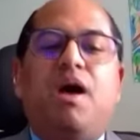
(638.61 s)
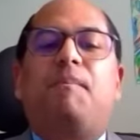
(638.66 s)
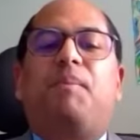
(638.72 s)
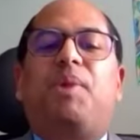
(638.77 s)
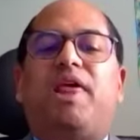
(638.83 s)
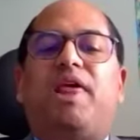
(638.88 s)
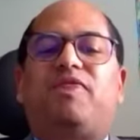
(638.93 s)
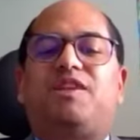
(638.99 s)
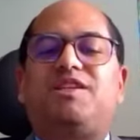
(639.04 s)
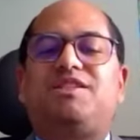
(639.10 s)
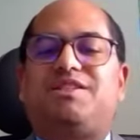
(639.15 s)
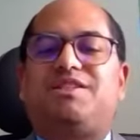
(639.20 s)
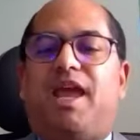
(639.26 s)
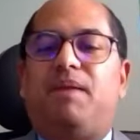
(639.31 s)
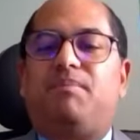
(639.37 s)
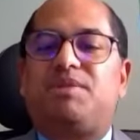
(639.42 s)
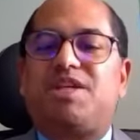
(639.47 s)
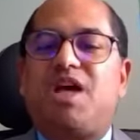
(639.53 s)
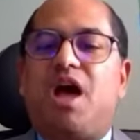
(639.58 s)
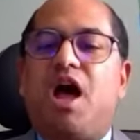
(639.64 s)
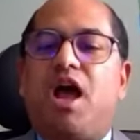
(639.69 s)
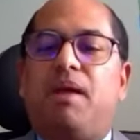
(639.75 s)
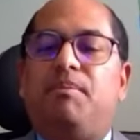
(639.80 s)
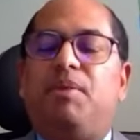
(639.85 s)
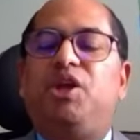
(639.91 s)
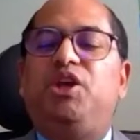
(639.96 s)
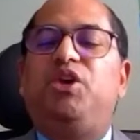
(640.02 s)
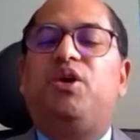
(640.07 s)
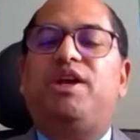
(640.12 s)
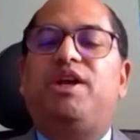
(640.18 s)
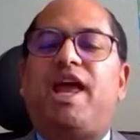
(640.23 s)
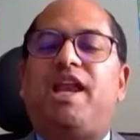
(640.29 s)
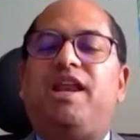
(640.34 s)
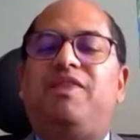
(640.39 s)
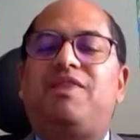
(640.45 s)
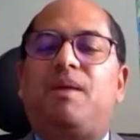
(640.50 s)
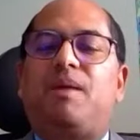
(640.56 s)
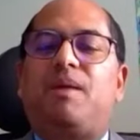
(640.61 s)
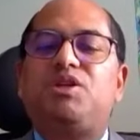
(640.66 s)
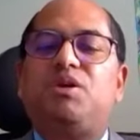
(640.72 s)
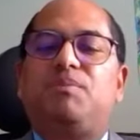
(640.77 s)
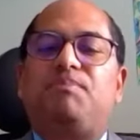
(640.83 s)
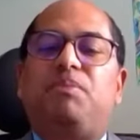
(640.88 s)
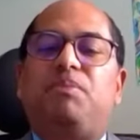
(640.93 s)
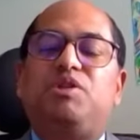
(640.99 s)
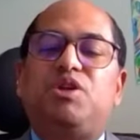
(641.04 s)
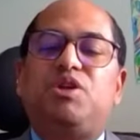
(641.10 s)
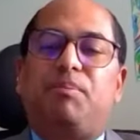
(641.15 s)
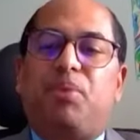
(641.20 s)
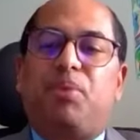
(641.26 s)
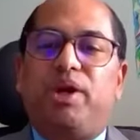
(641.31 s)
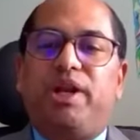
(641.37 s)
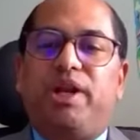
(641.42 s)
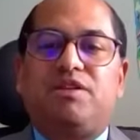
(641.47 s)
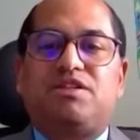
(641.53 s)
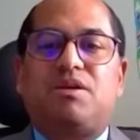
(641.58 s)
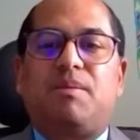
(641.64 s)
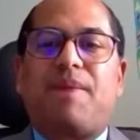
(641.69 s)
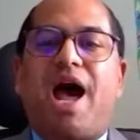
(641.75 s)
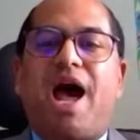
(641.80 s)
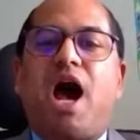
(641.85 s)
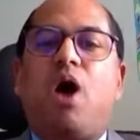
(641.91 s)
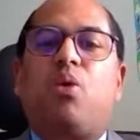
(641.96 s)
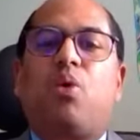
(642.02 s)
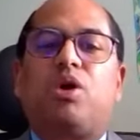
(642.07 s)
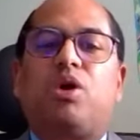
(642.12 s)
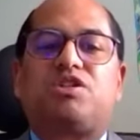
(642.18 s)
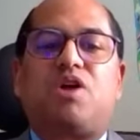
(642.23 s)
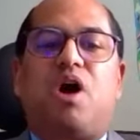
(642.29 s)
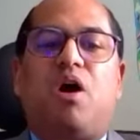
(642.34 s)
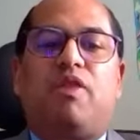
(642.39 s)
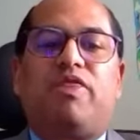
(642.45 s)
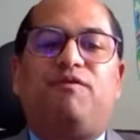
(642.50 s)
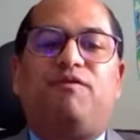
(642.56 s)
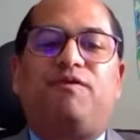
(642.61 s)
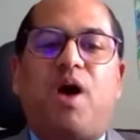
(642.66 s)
but at the same time, you're getting them to put in some hours on the